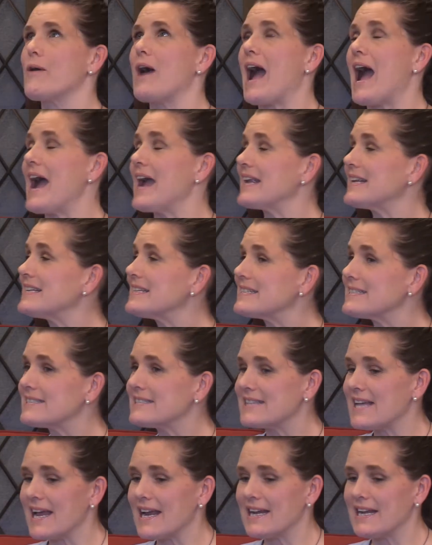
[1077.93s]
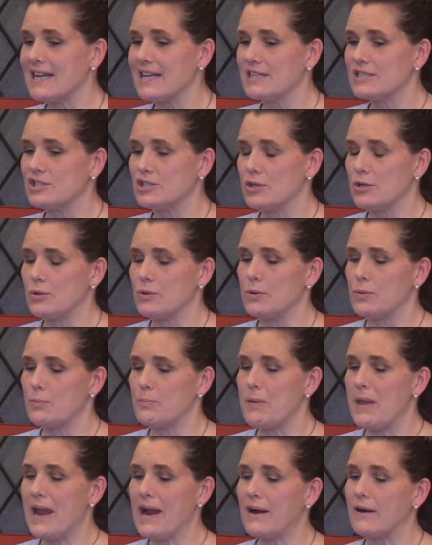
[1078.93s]
I decided to
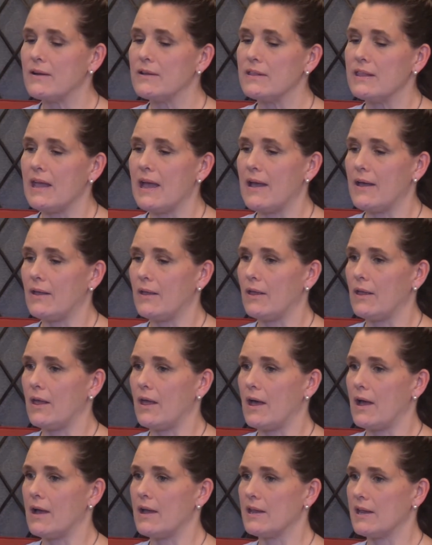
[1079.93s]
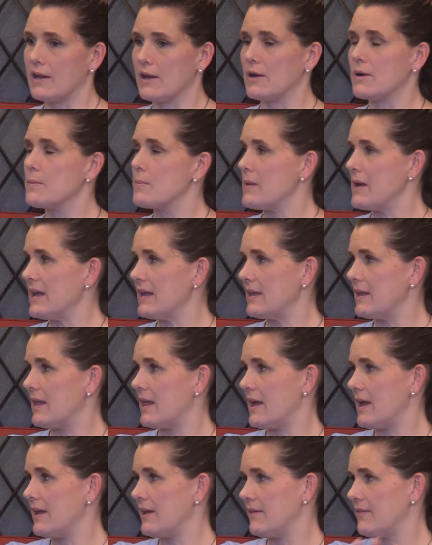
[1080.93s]
parallel a year in my
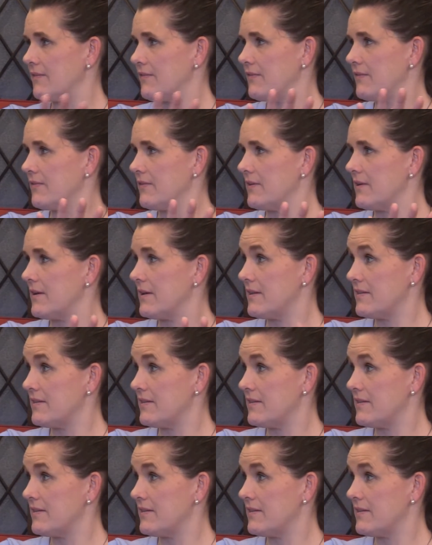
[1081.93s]
life